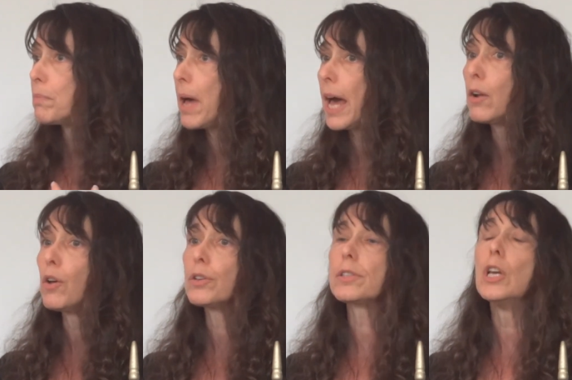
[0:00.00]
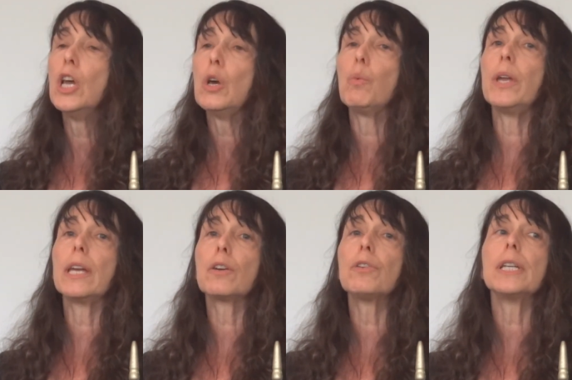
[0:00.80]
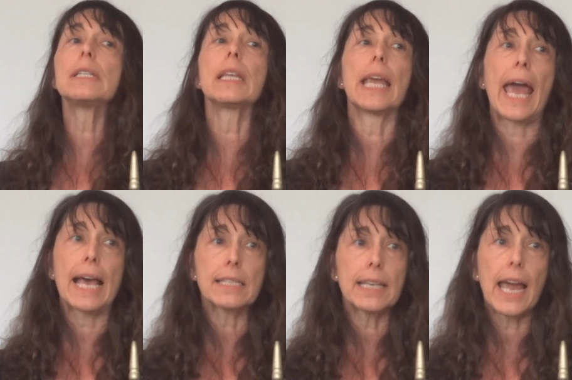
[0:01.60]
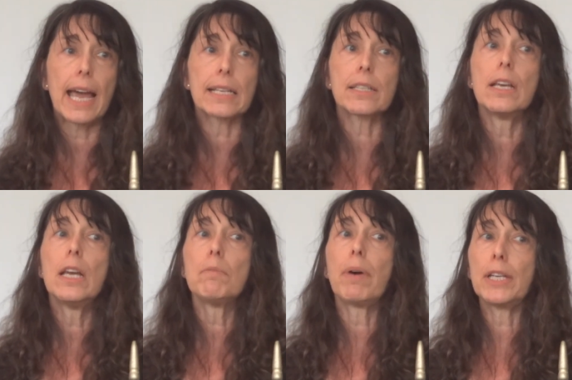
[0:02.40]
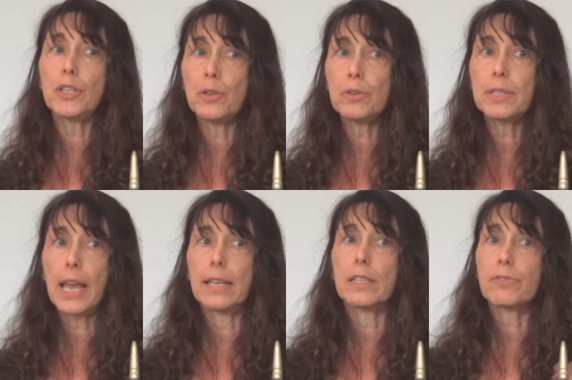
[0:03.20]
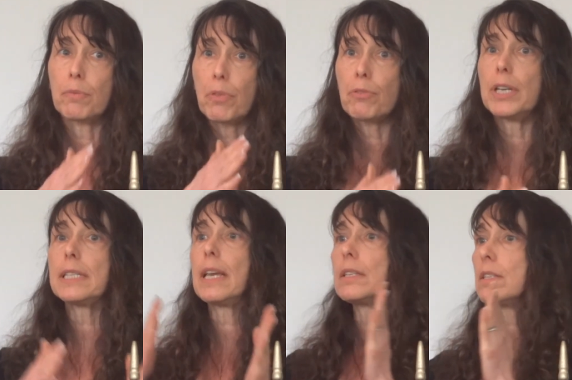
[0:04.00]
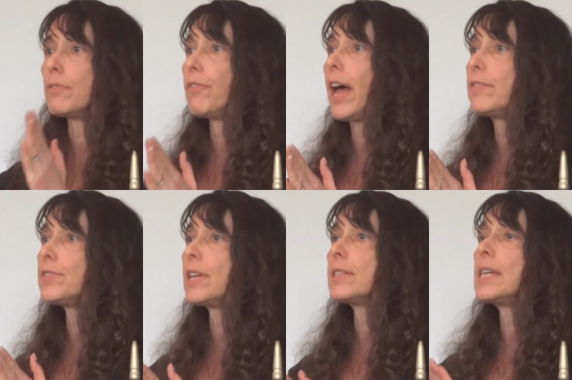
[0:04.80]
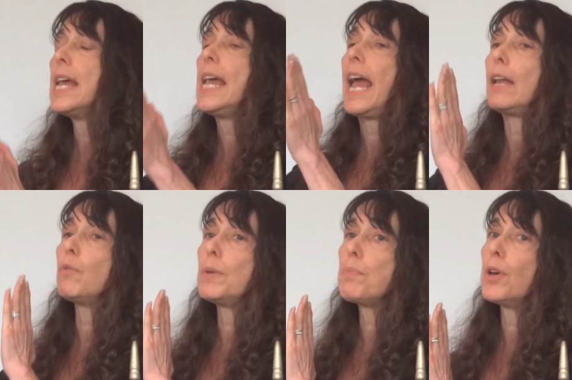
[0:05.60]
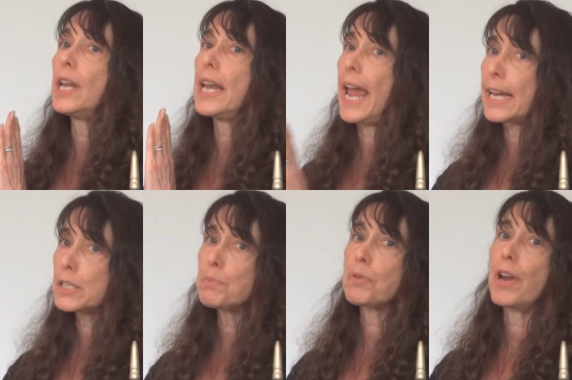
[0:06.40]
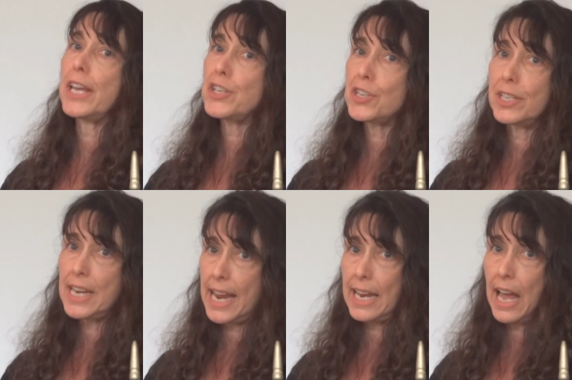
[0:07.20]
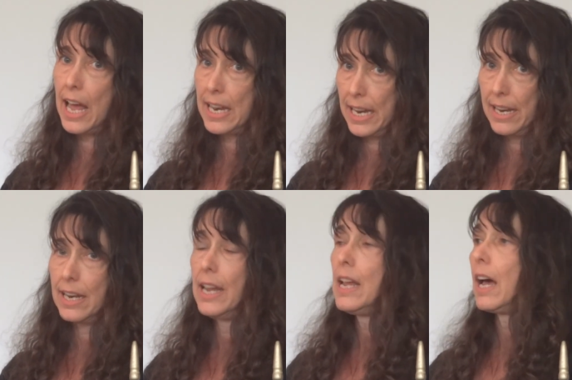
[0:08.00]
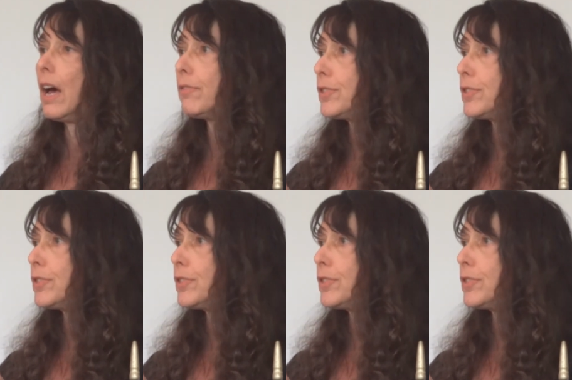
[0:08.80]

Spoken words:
potholes, we increased the gas tax by 2 cents, from 3 cents to 5 cents, and we put an expiration date on it of